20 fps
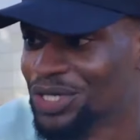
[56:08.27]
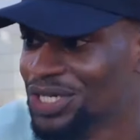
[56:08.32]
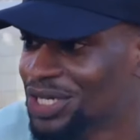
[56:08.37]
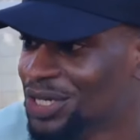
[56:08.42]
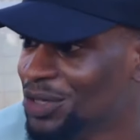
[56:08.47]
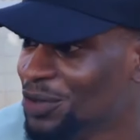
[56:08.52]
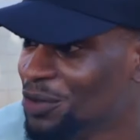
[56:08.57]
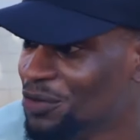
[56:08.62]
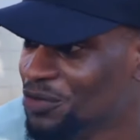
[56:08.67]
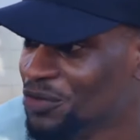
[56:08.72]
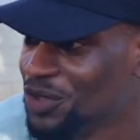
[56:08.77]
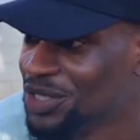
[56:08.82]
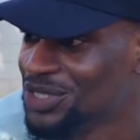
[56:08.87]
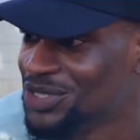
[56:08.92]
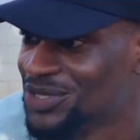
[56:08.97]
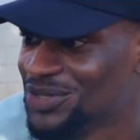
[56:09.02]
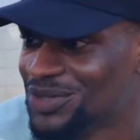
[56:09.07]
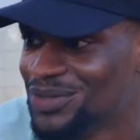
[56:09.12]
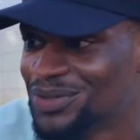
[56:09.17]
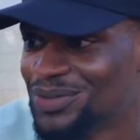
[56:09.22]
really in love
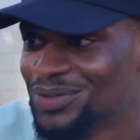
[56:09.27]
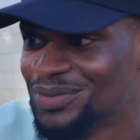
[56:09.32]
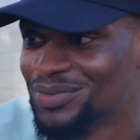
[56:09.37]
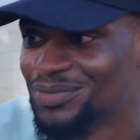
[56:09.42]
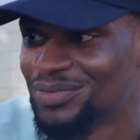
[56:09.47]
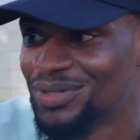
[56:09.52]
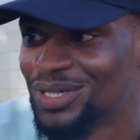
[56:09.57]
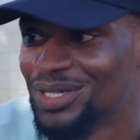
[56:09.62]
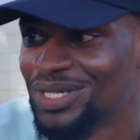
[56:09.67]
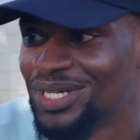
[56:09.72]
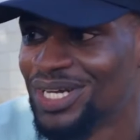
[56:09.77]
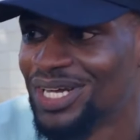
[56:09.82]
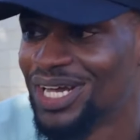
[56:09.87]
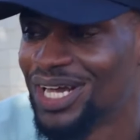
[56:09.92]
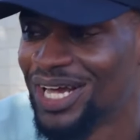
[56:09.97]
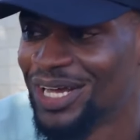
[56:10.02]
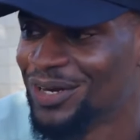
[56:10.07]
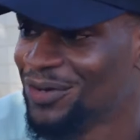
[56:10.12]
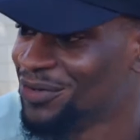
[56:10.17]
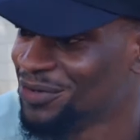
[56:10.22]
with you.
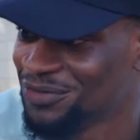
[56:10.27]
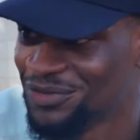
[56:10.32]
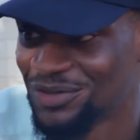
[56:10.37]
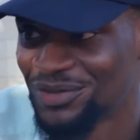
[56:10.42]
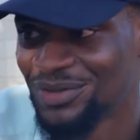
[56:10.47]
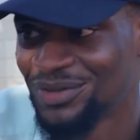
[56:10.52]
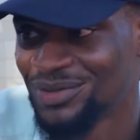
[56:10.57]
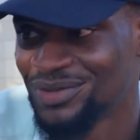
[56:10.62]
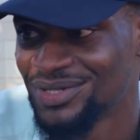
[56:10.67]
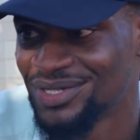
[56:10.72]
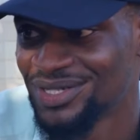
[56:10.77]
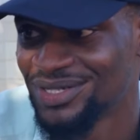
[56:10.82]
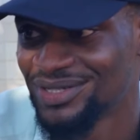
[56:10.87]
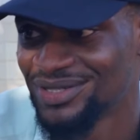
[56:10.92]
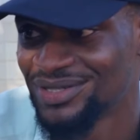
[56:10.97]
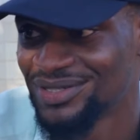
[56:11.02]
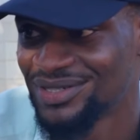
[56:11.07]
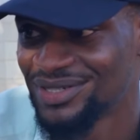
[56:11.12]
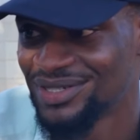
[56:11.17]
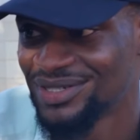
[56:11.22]
I love you.
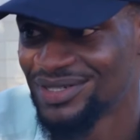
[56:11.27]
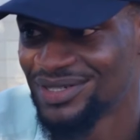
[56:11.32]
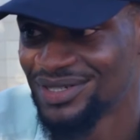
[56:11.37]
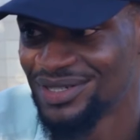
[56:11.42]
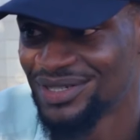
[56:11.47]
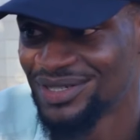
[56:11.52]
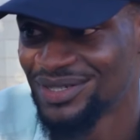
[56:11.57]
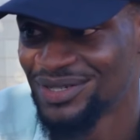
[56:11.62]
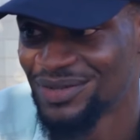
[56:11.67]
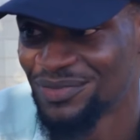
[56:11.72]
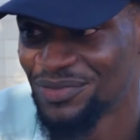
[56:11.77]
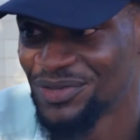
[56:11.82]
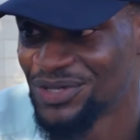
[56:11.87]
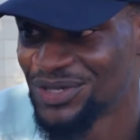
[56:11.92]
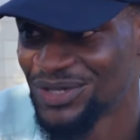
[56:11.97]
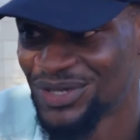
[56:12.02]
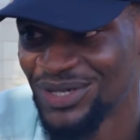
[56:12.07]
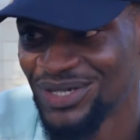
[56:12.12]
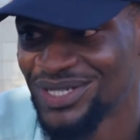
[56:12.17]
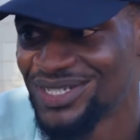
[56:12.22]
I'm
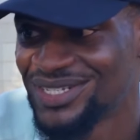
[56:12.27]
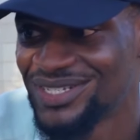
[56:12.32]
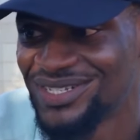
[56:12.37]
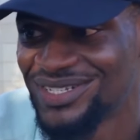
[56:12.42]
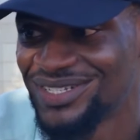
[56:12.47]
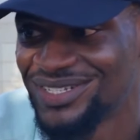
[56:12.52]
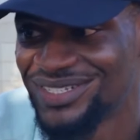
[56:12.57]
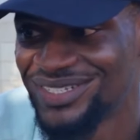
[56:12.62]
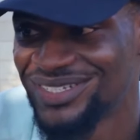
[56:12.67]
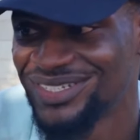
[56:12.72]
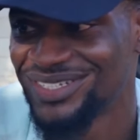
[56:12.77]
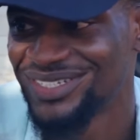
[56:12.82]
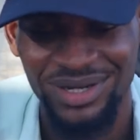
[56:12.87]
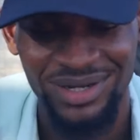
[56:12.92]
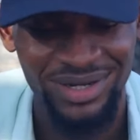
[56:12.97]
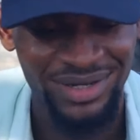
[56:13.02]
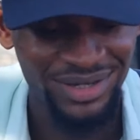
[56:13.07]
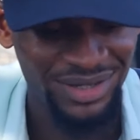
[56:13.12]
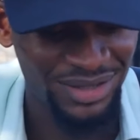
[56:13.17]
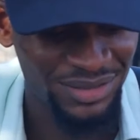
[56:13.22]
serious.
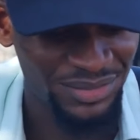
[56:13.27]
Yeah.